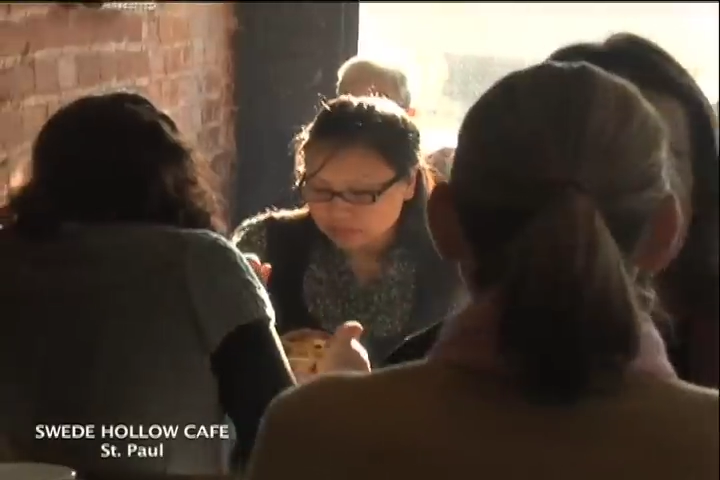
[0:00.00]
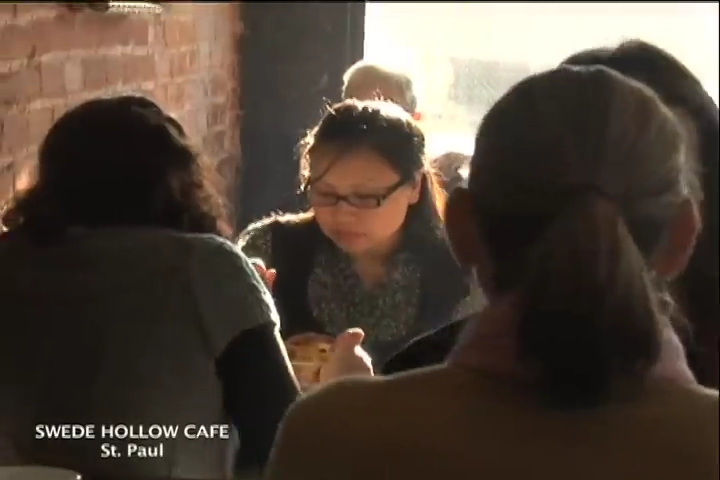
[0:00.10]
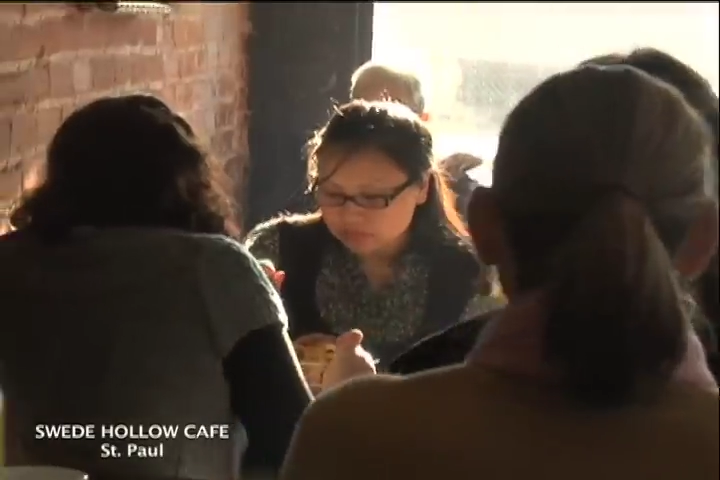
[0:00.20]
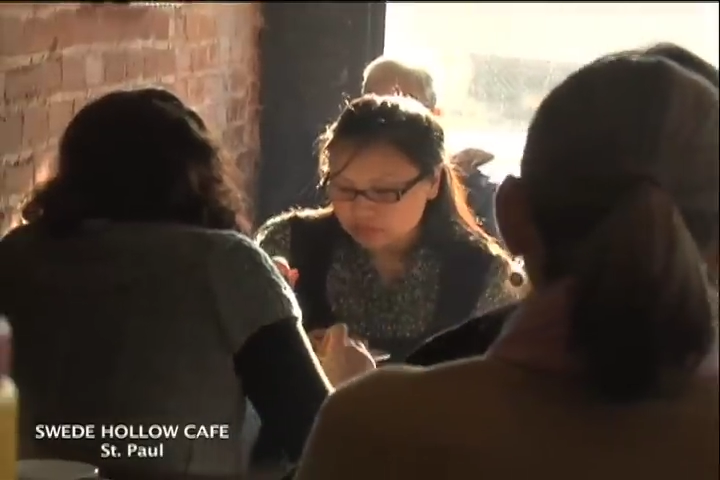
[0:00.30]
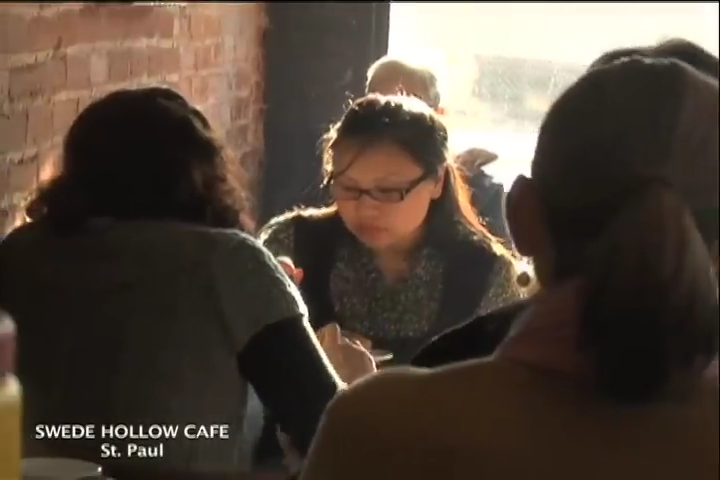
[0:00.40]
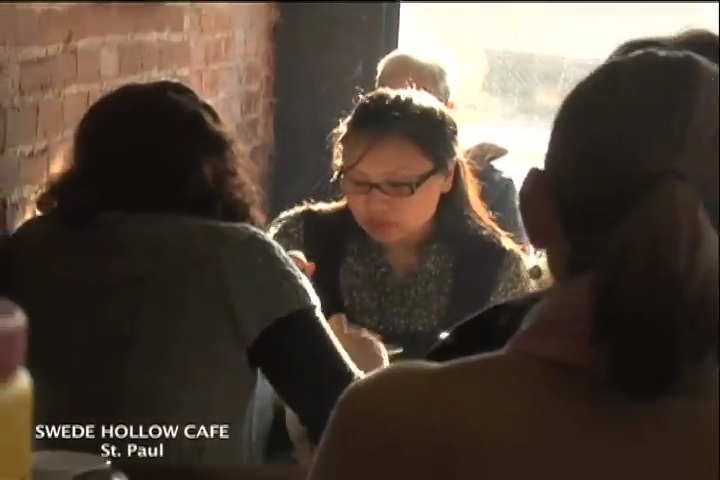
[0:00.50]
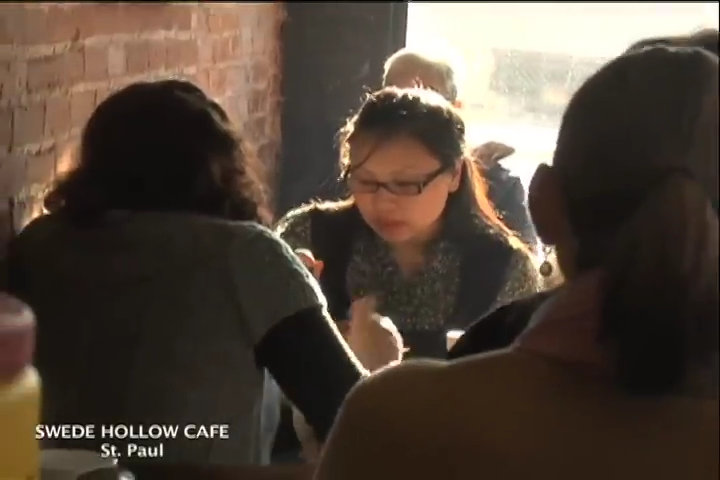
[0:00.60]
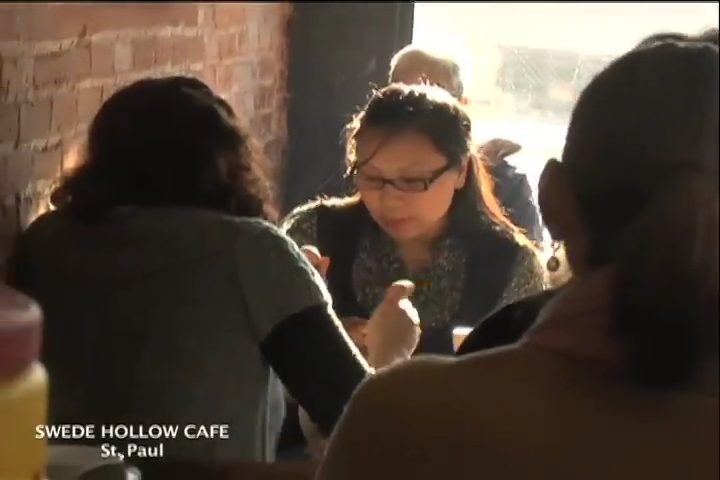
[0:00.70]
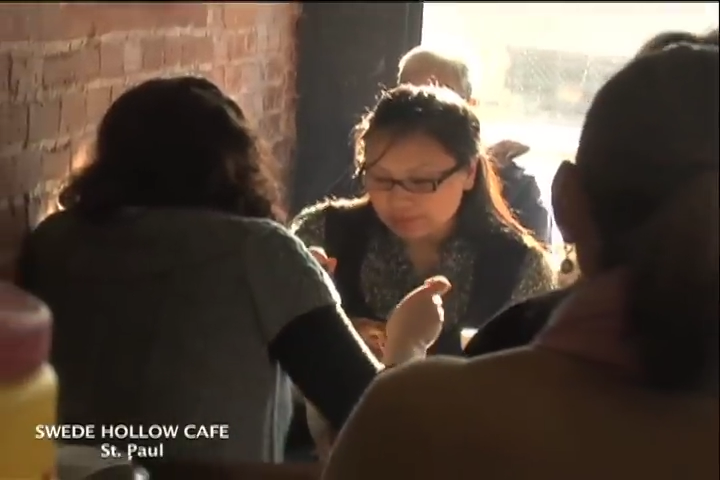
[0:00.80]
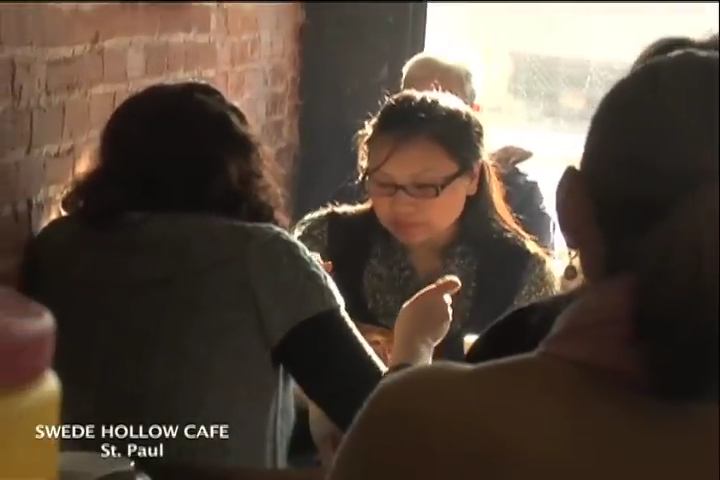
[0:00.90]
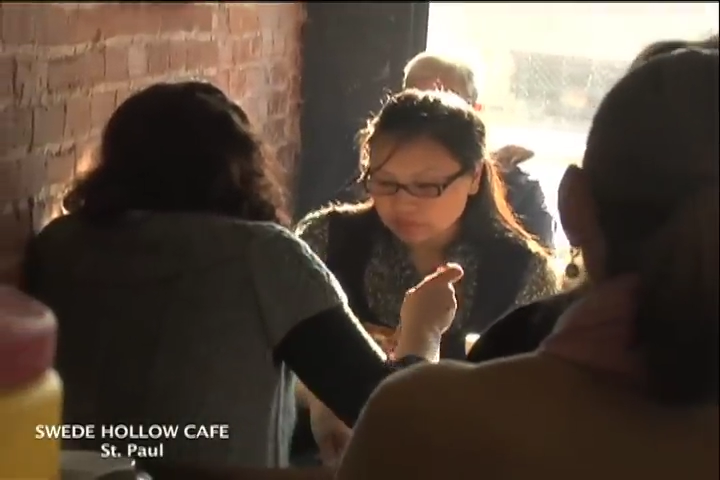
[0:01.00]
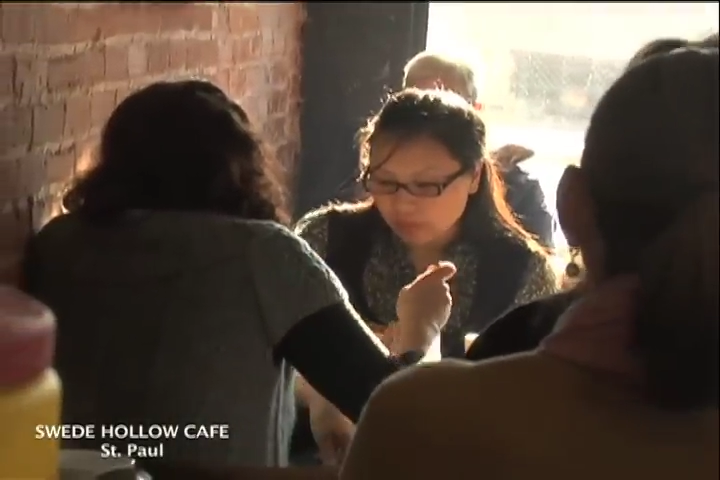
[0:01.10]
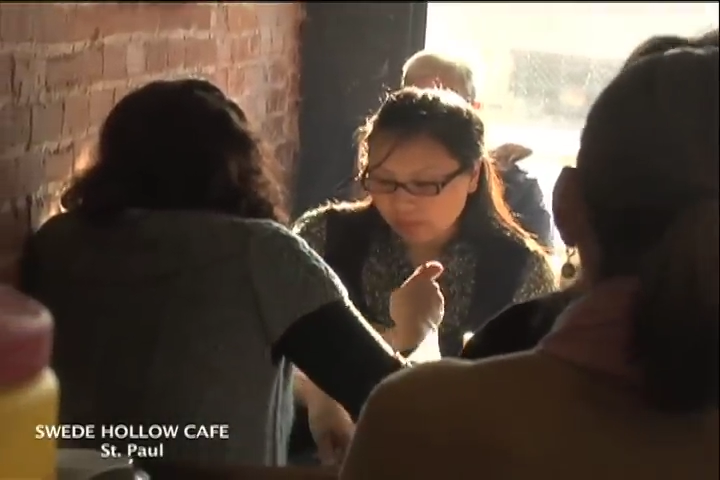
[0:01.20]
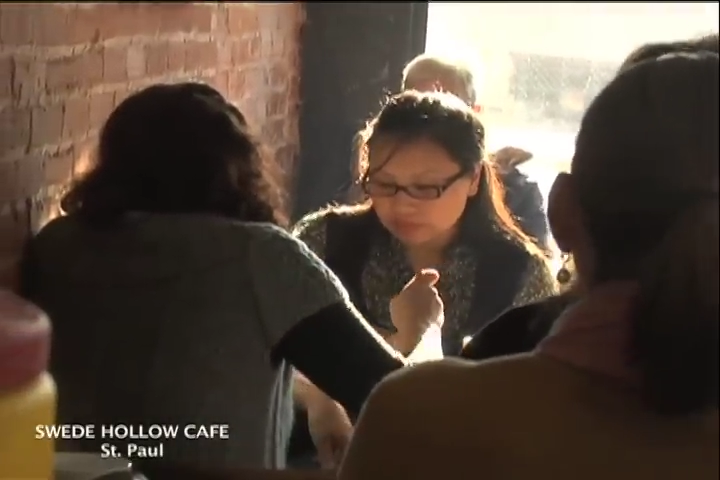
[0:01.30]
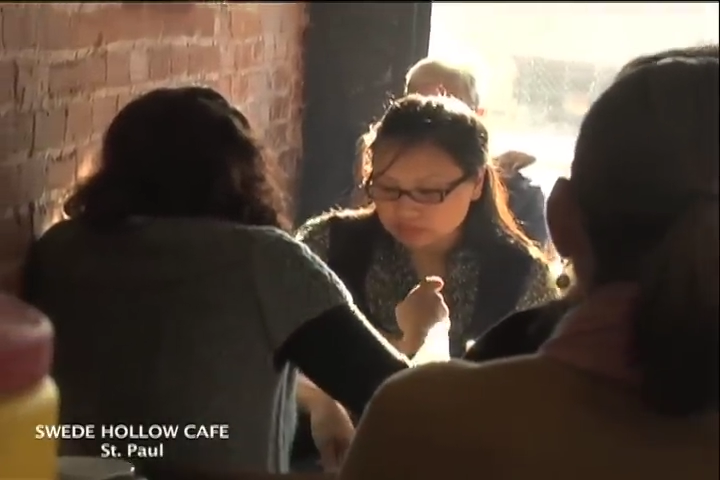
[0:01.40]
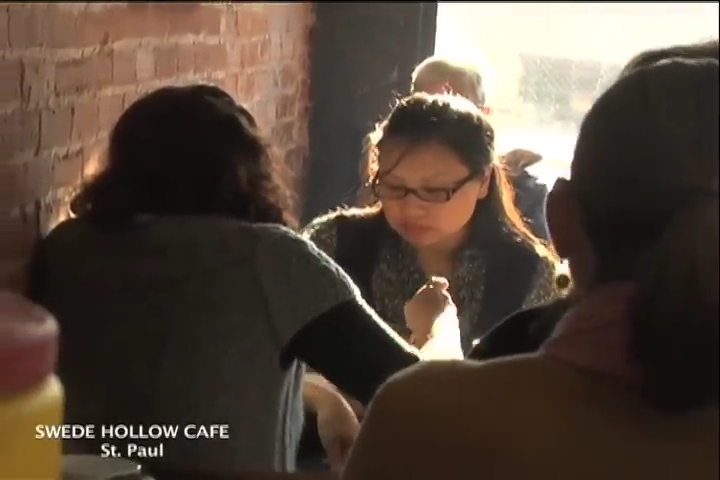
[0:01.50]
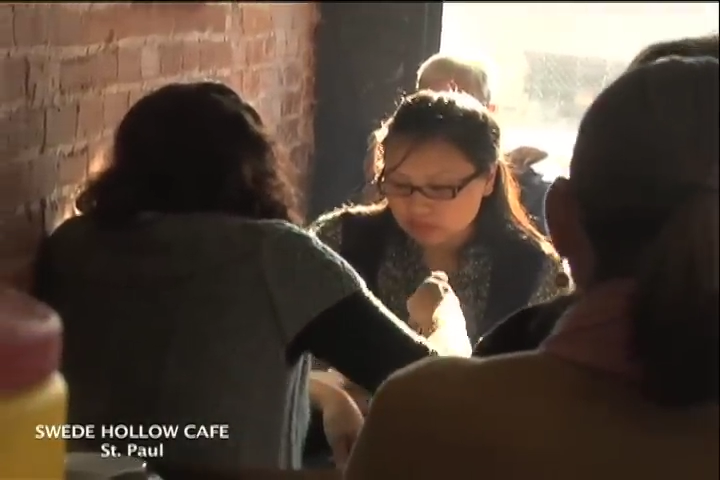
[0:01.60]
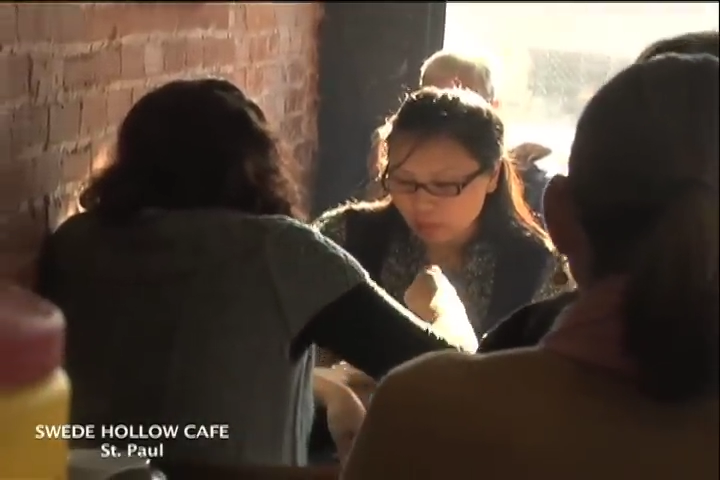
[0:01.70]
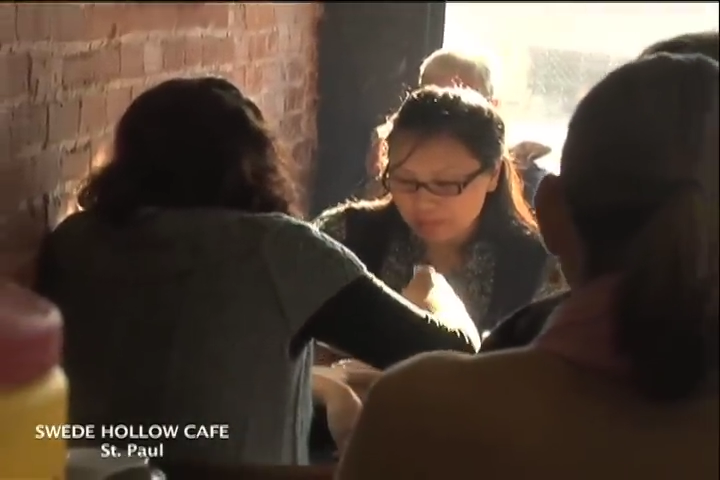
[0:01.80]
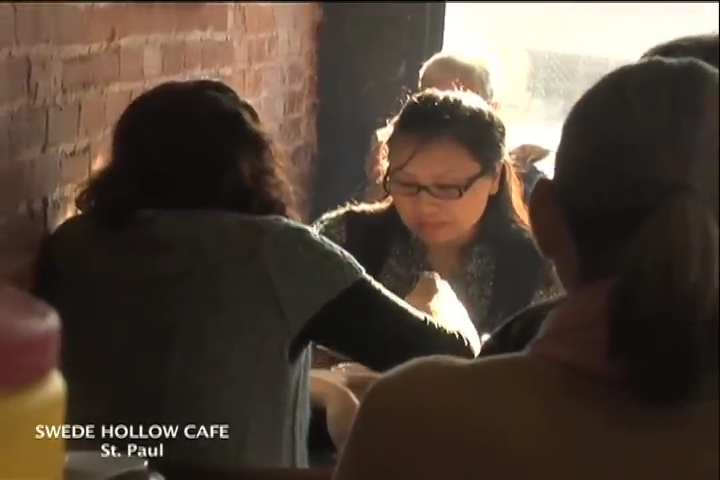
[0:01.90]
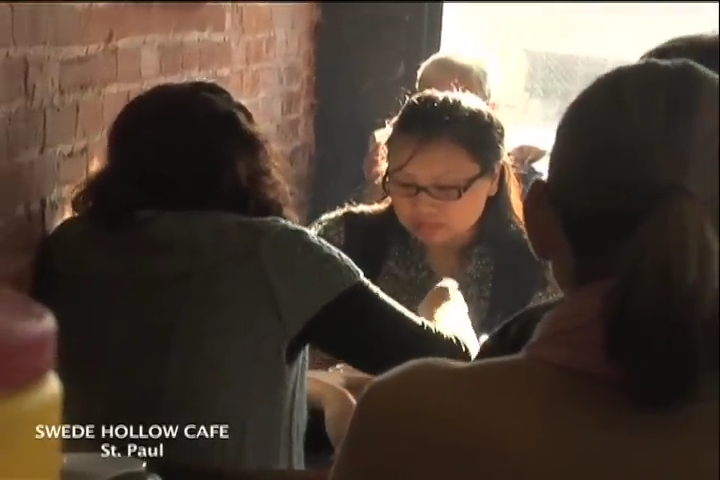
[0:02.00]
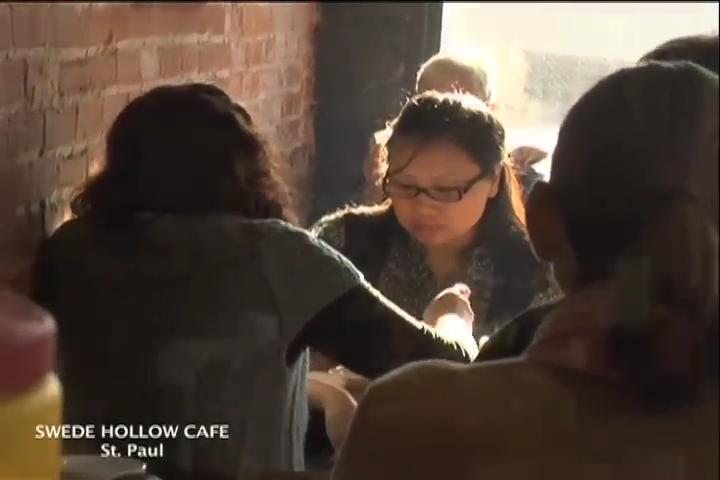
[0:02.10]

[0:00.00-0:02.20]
place you'd find in a Chicago or a